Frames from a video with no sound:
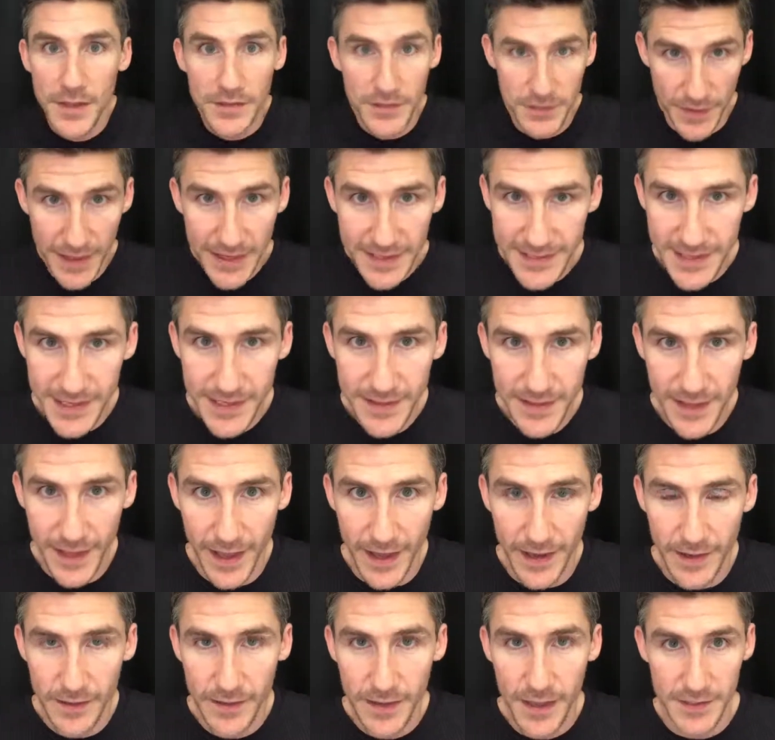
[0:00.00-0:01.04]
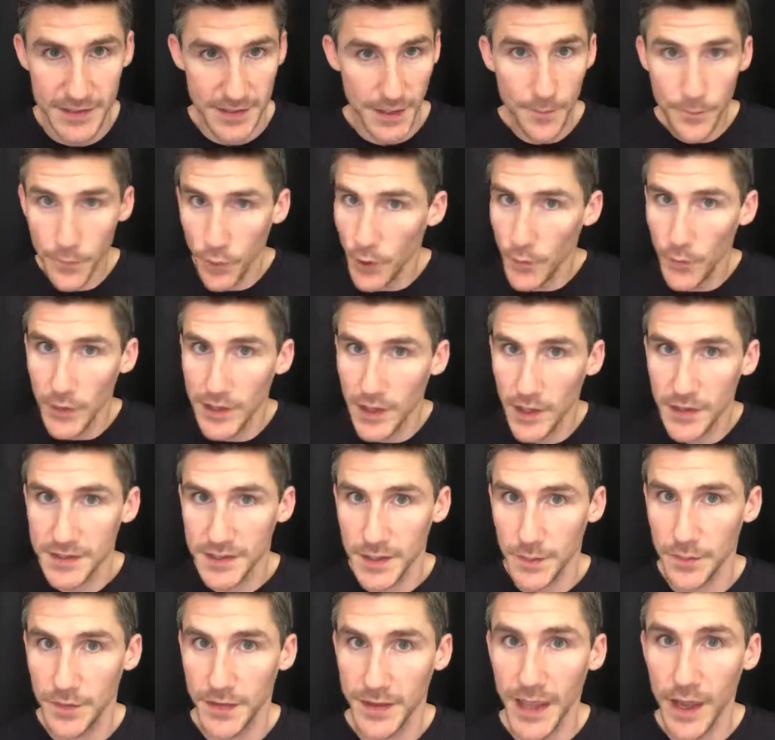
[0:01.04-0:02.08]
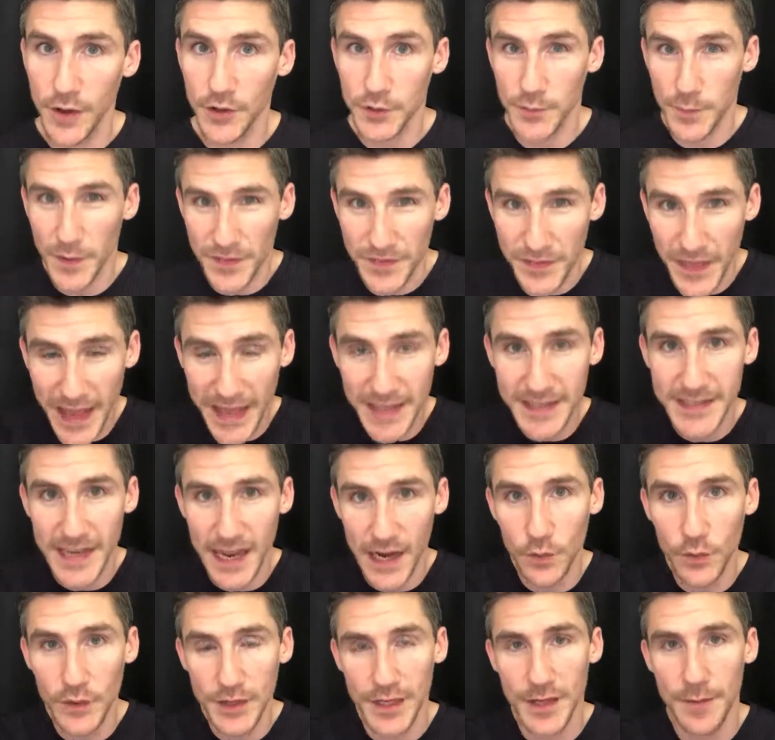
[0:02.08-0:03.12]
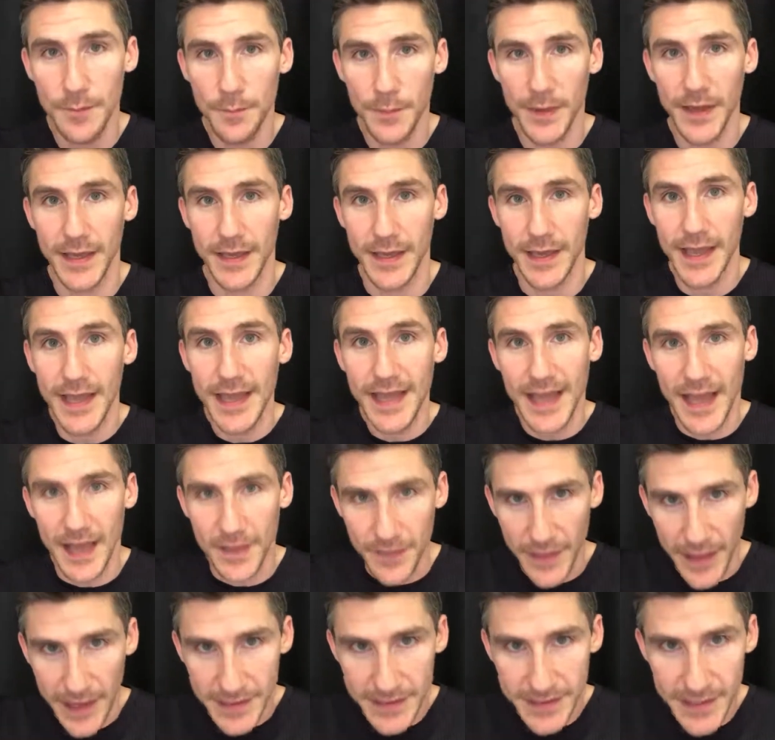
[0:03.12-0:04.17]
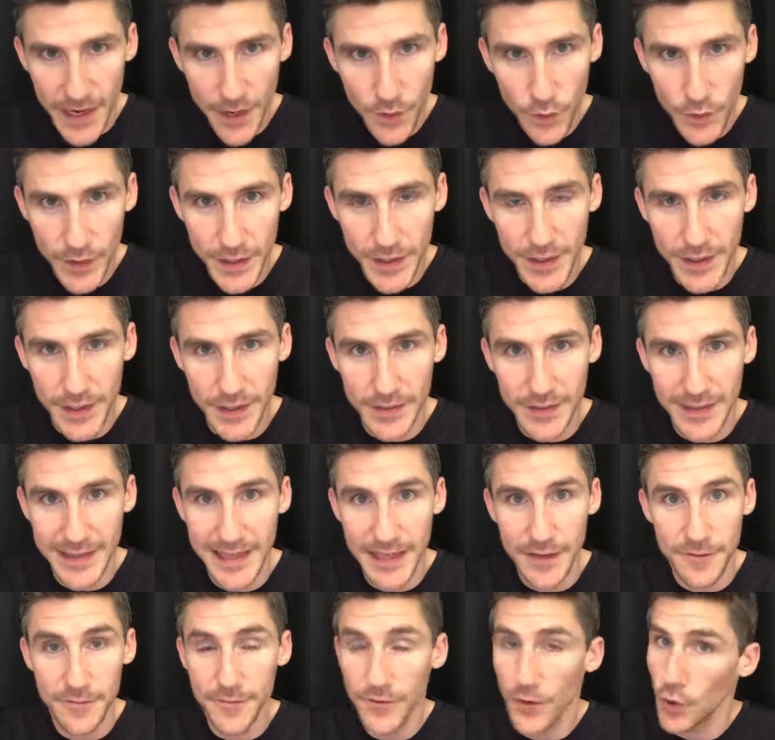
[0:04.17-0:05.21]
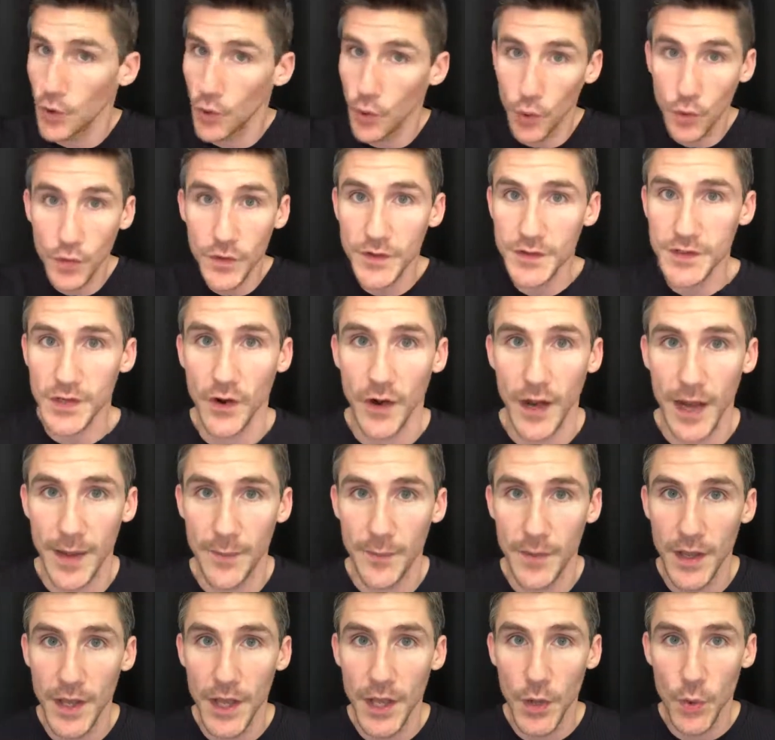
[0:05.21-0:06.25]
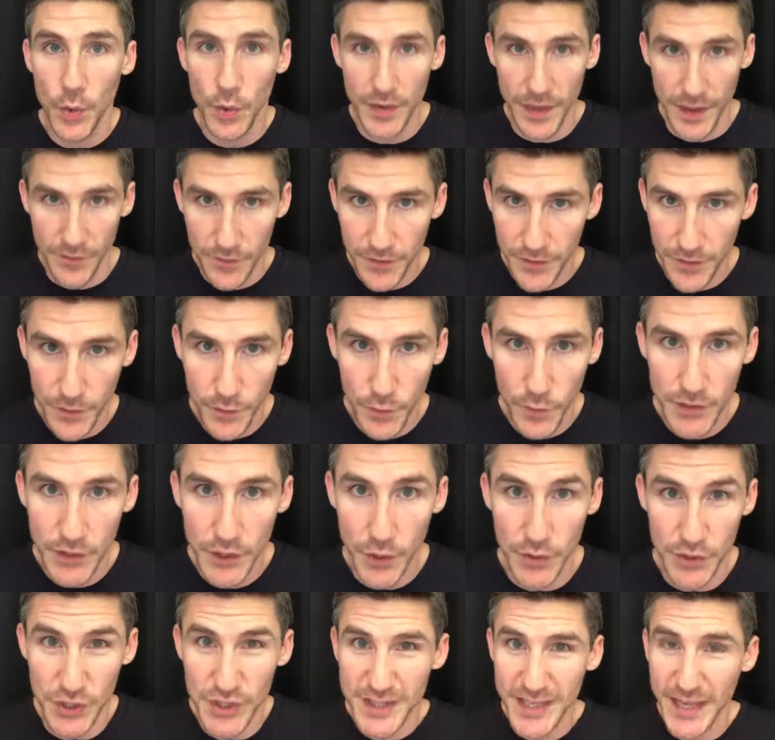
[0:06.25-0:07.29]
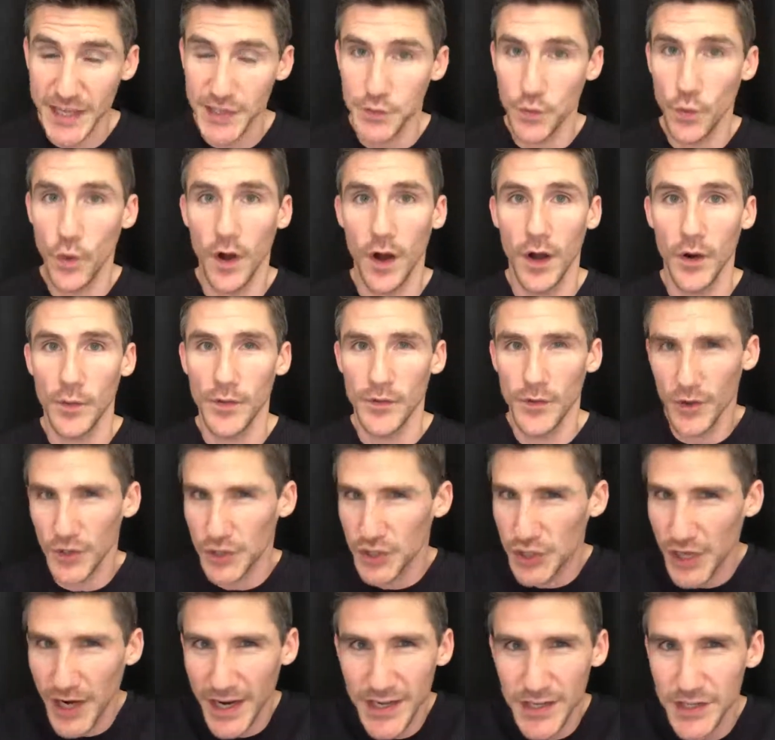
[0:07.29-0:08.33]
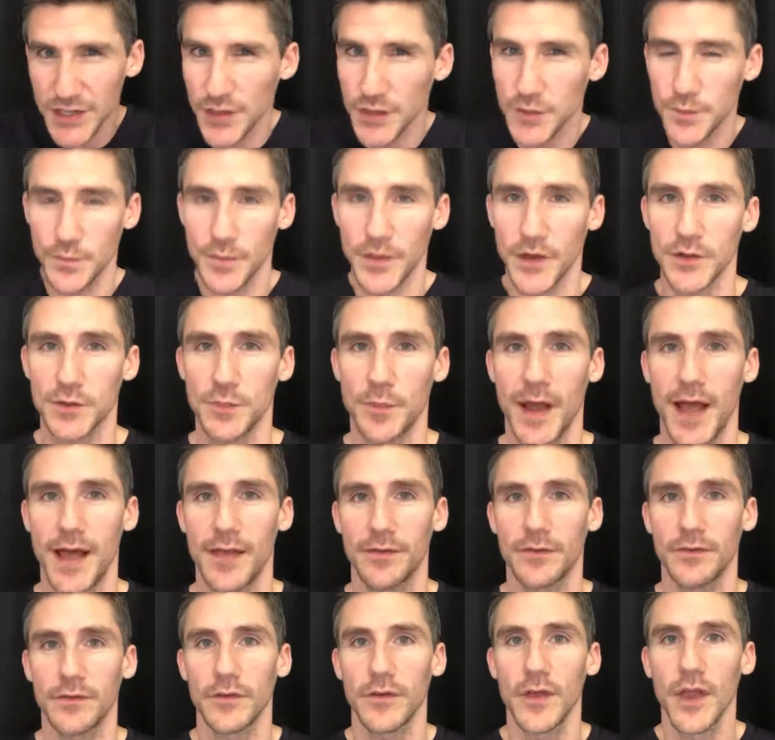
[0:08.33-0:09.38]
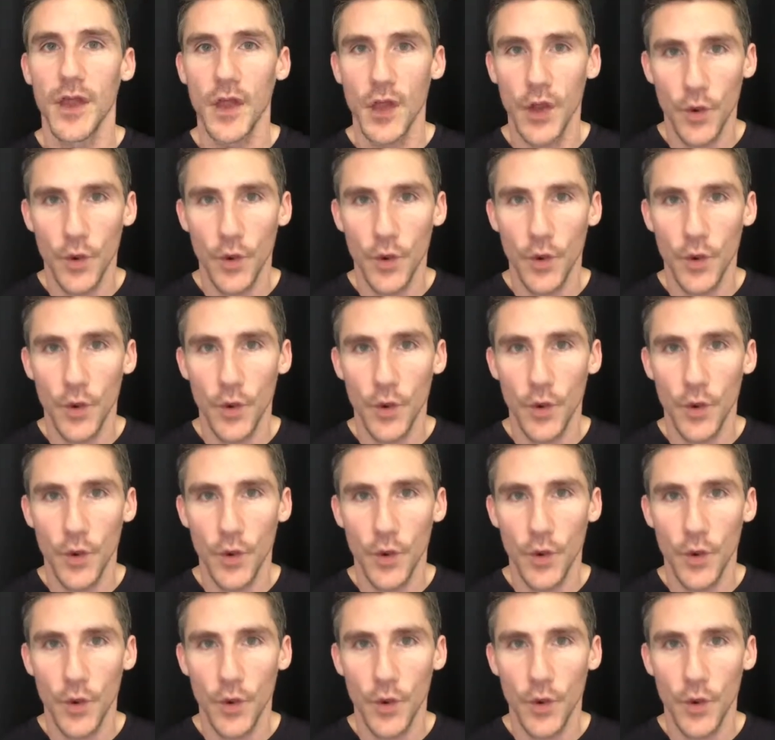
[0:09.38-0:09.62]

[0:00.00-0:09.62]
So that's in there. At some point we learned something else, but that's how we can be, and that's how we can live all the time with everything we do. It just takes work. We've got to change those patterns.